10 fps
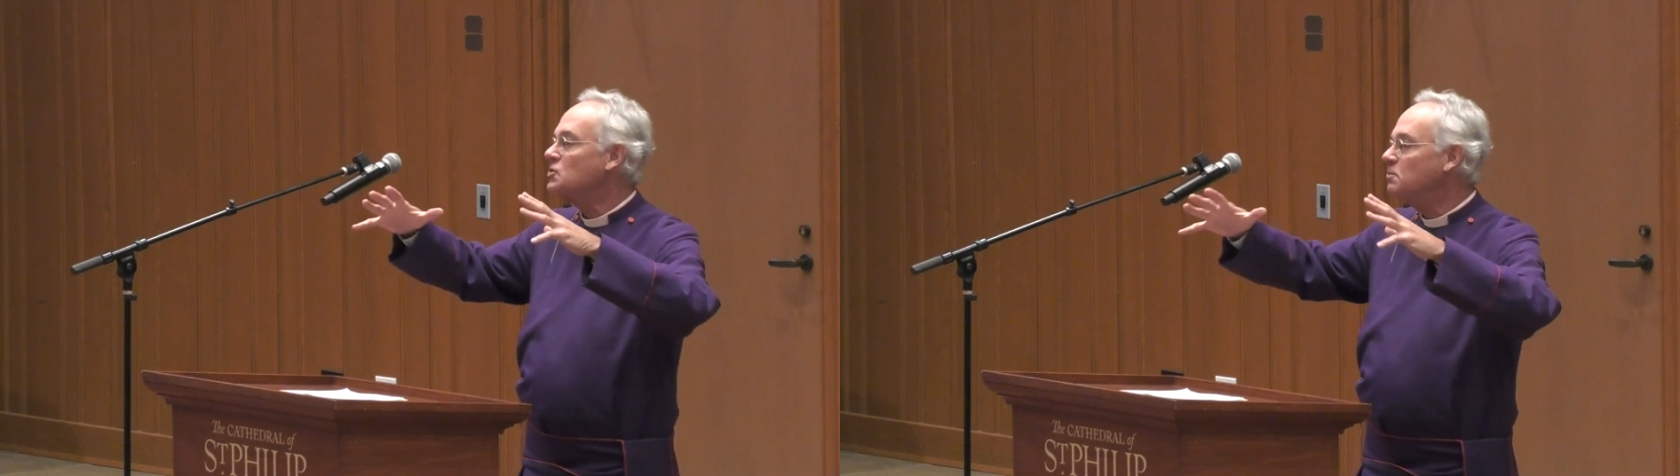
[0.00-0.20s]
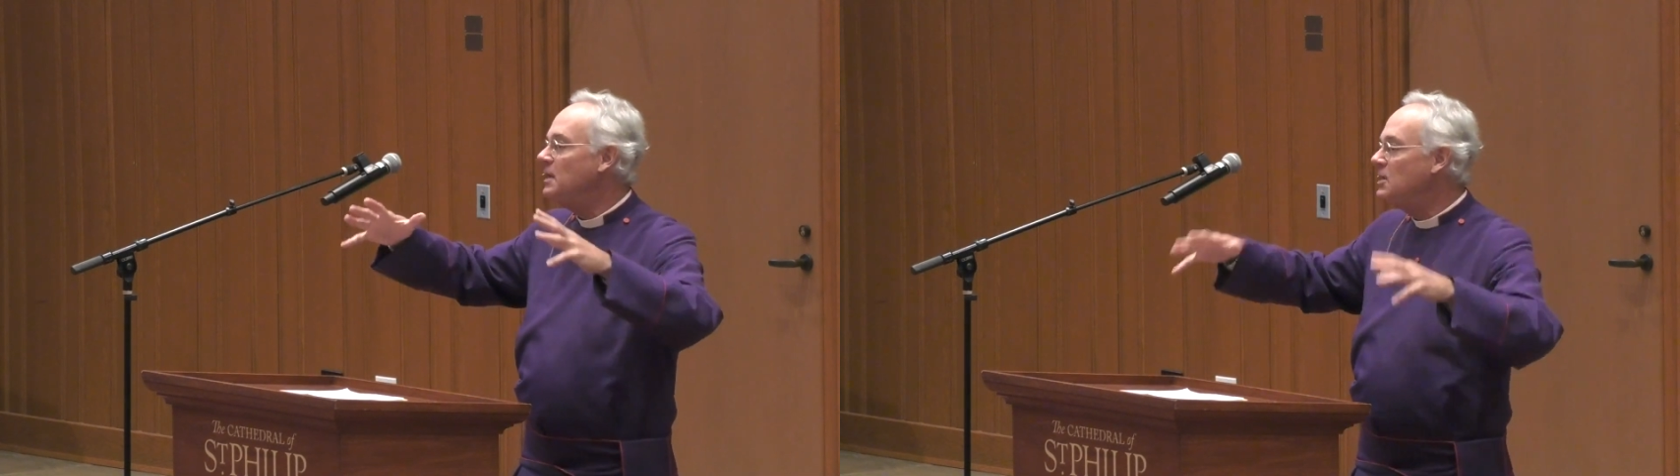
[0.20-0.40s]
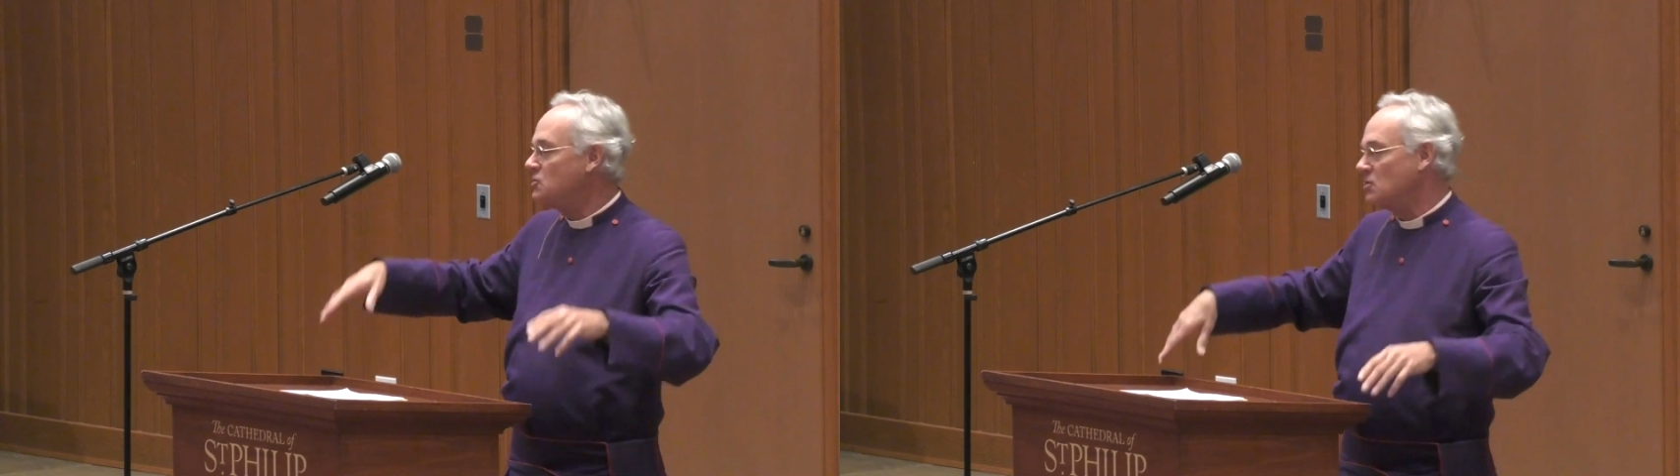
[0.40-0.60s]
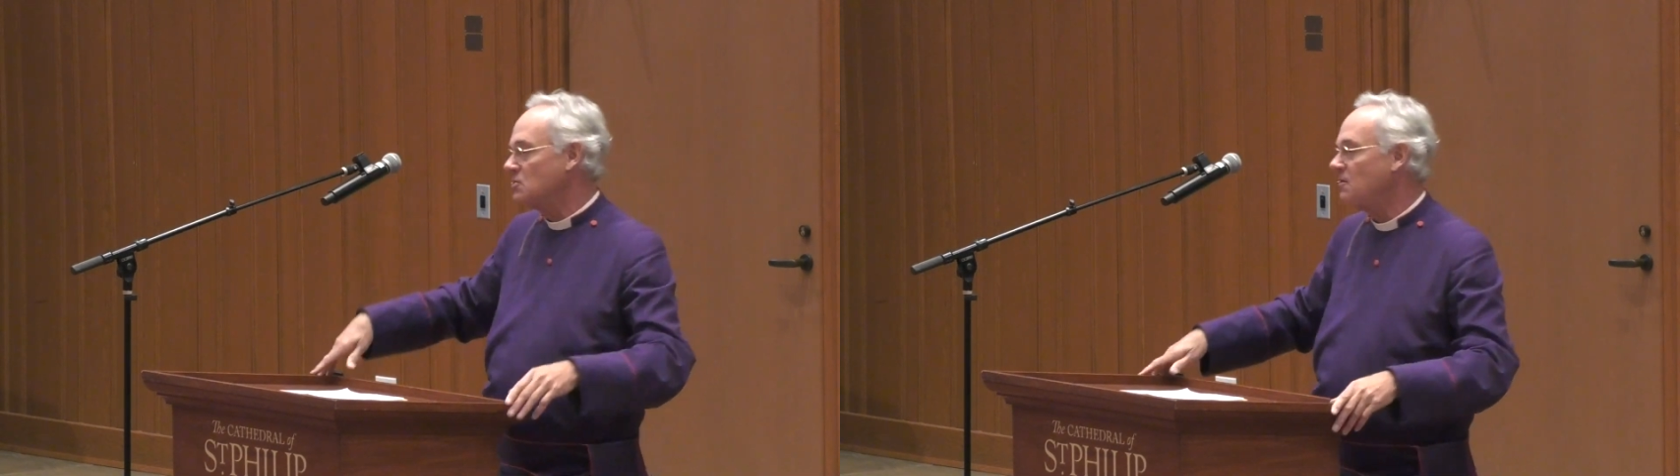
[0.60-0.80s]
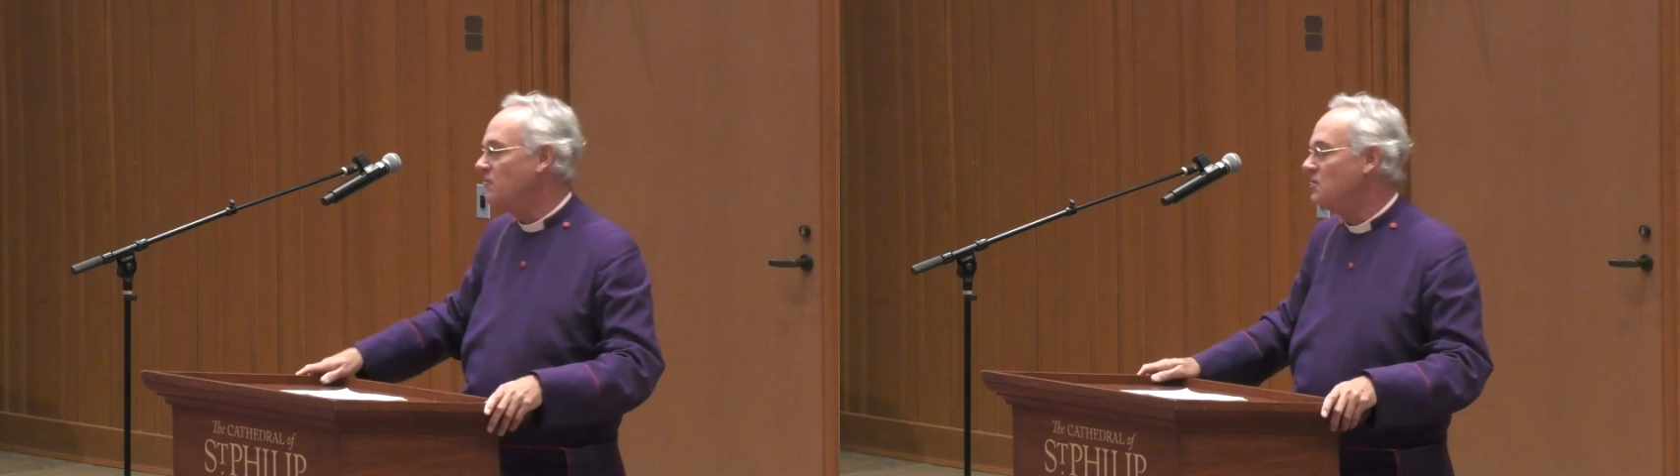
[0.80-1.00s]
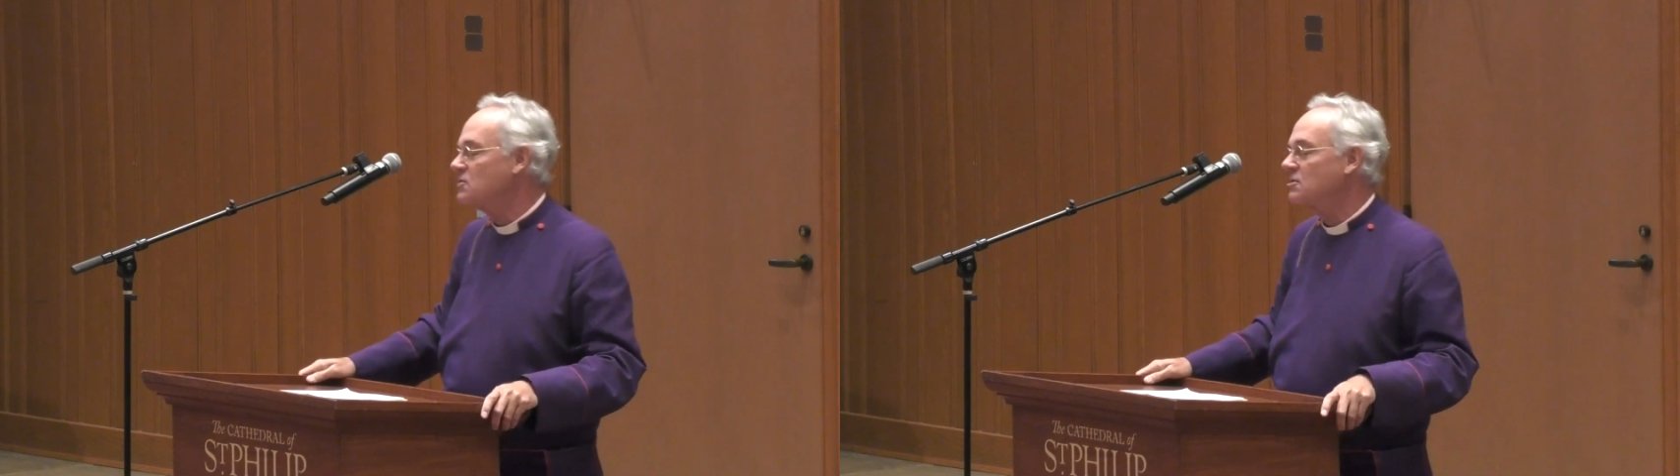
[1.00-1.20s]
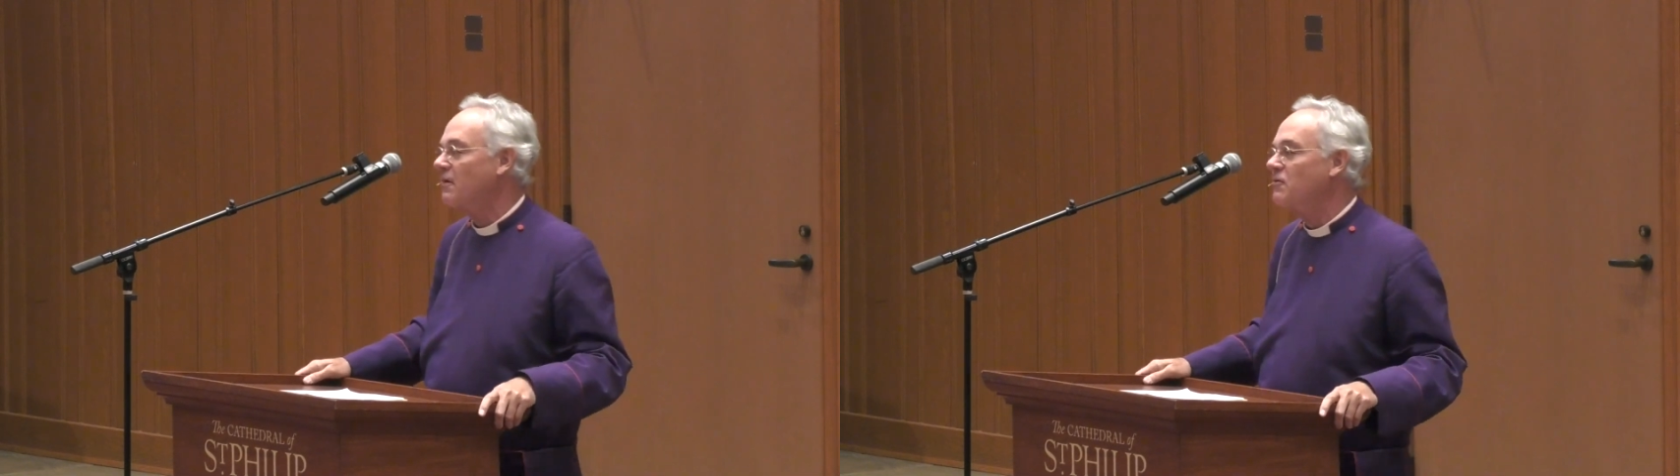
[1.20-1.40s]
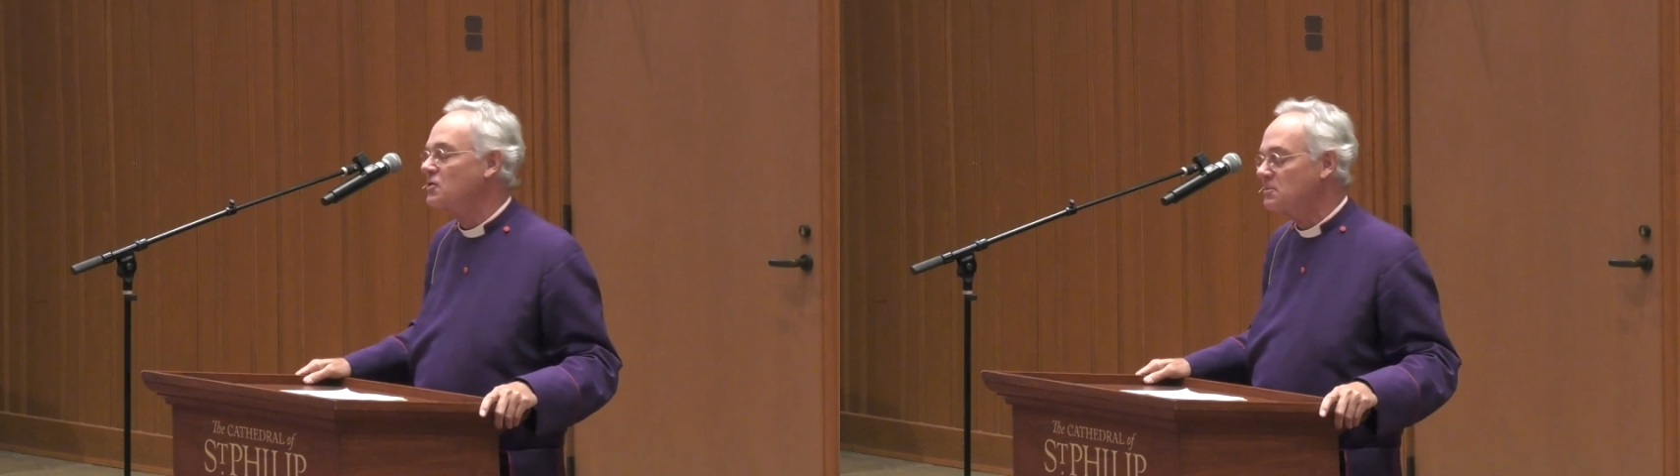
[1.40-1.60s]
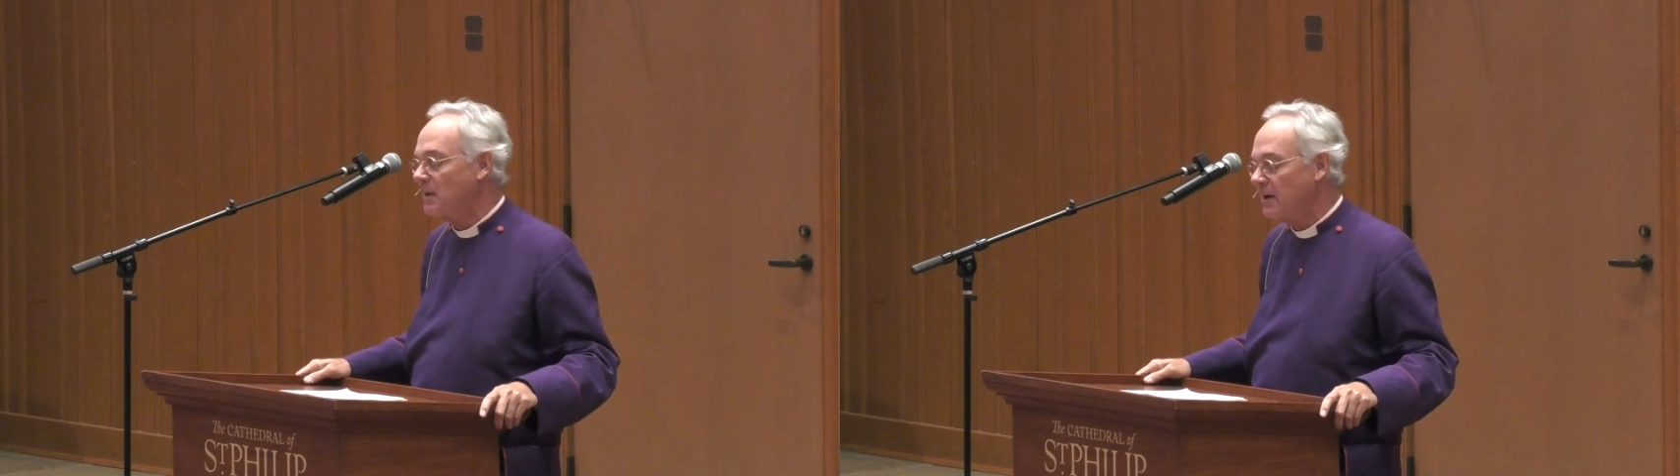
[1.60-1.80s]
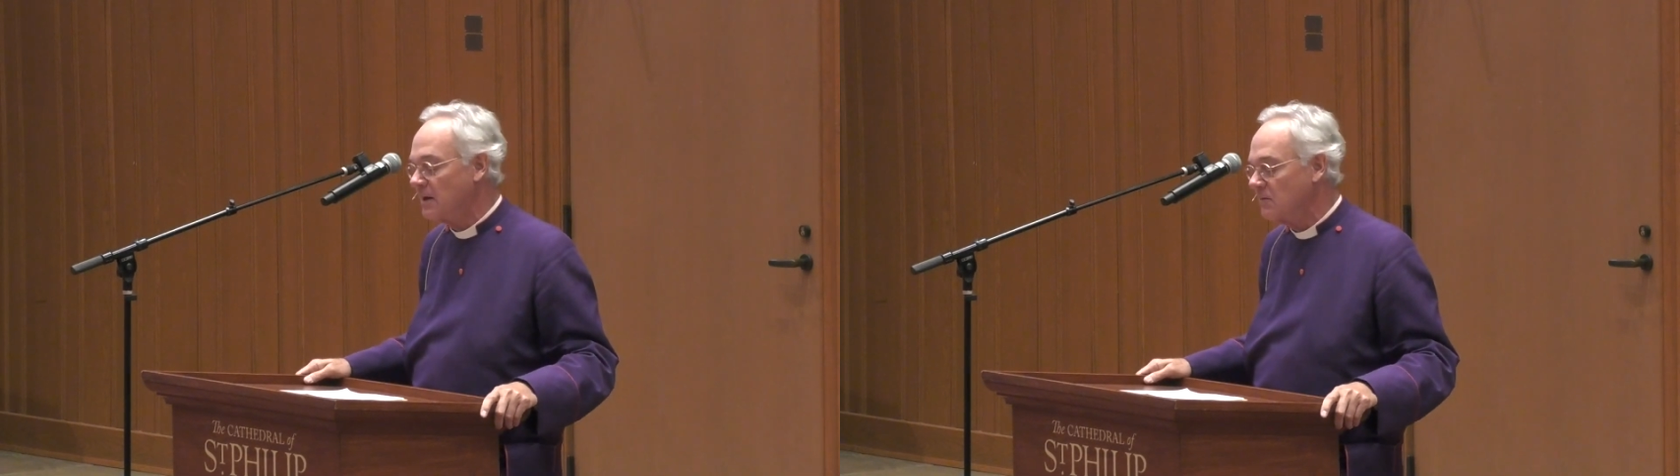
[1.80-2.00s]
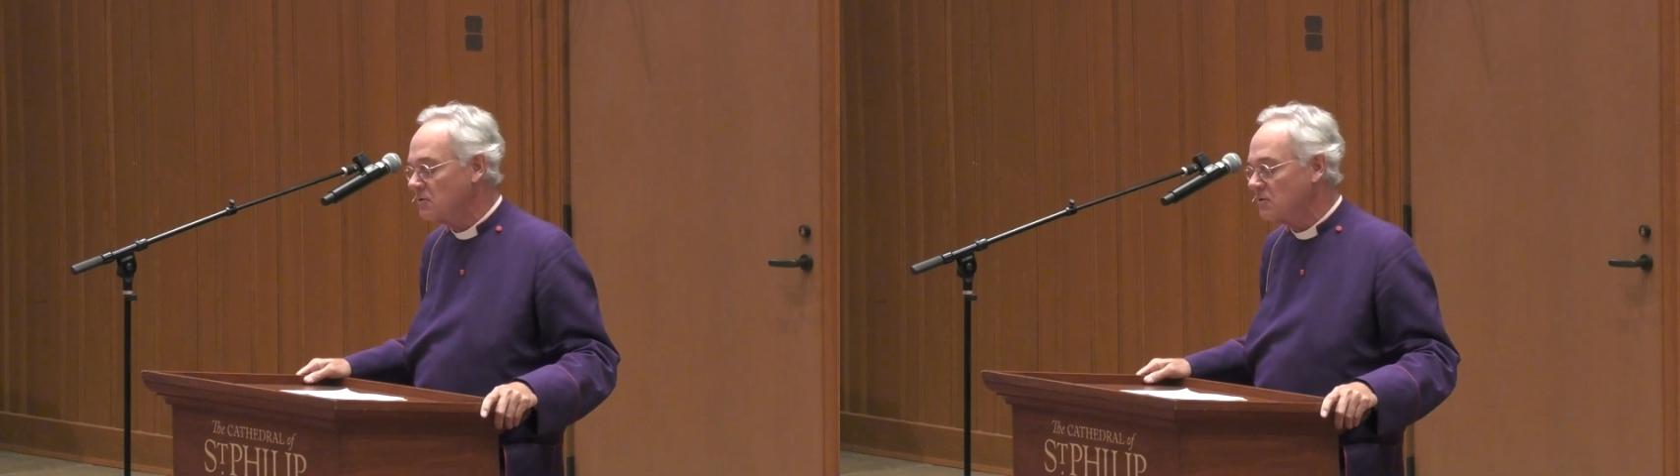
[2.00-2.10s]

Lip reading: pieces of this body of